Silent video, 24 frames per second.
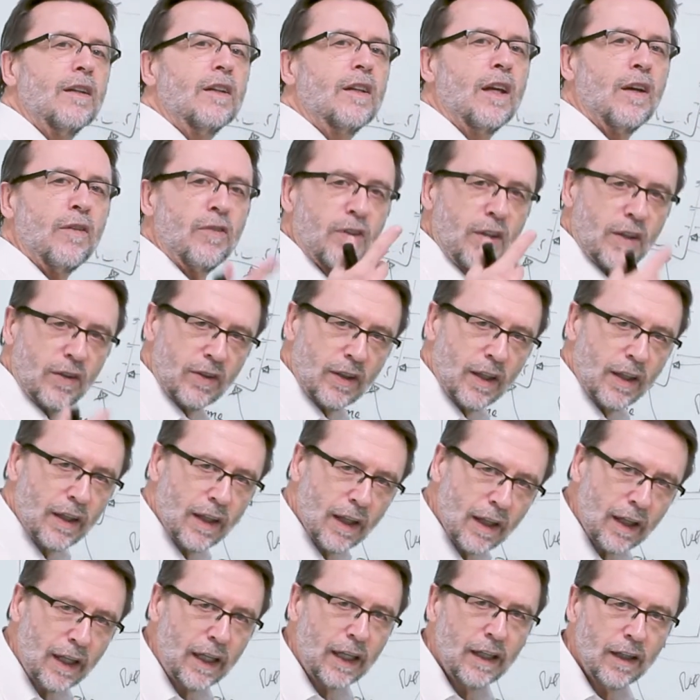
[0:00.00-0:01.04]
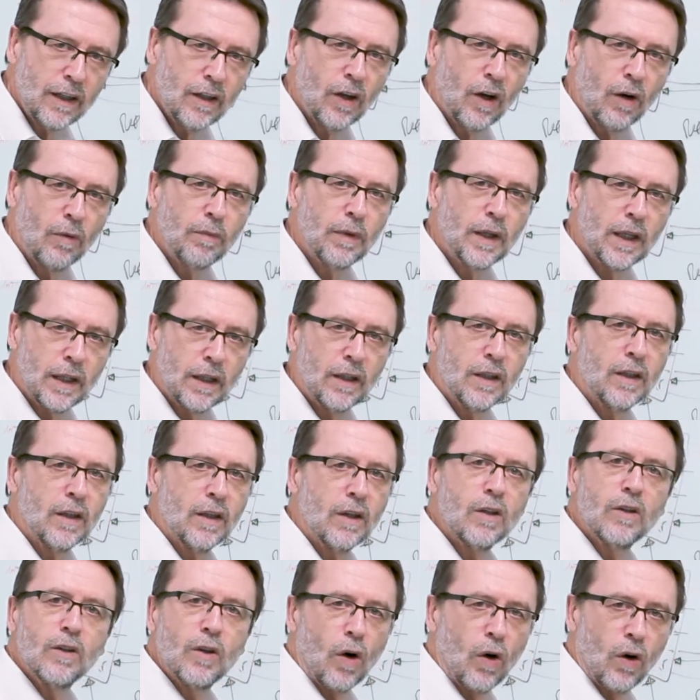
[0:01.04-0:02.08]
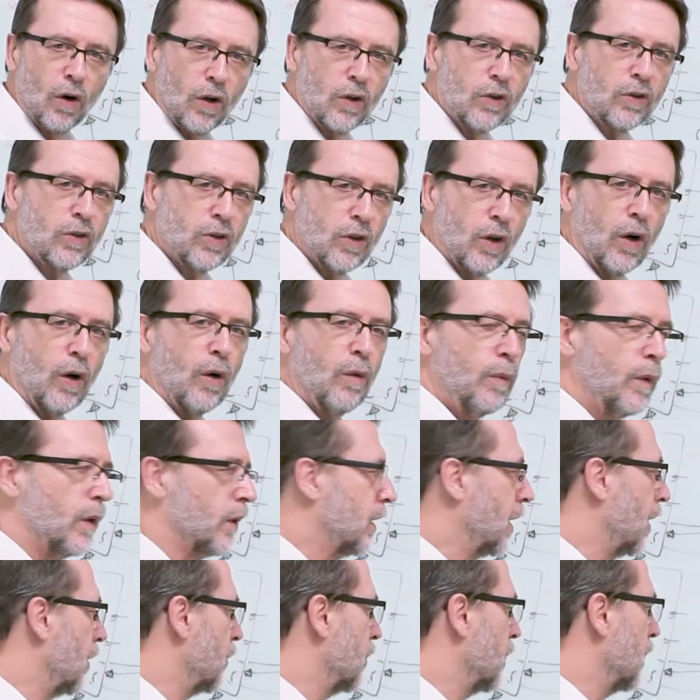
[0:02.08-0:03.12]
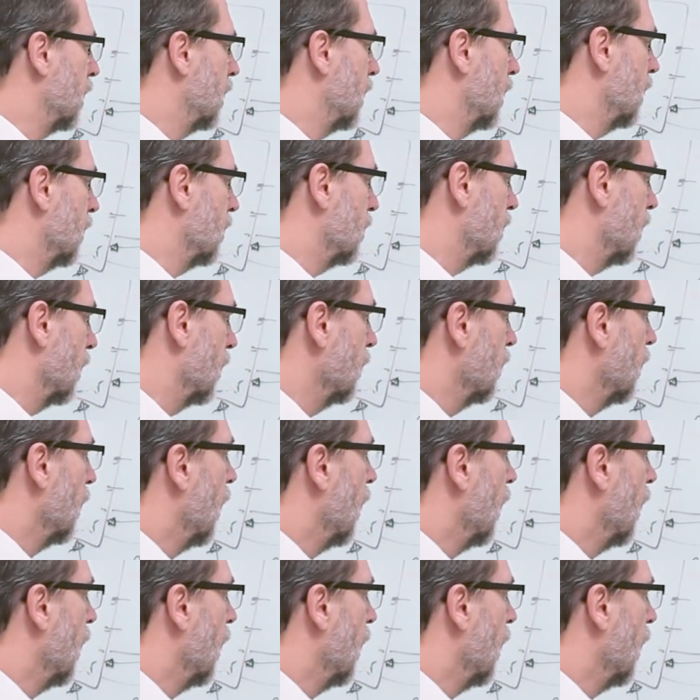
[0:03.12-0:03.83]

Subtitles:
gives us then the income in dollars or whatever it is.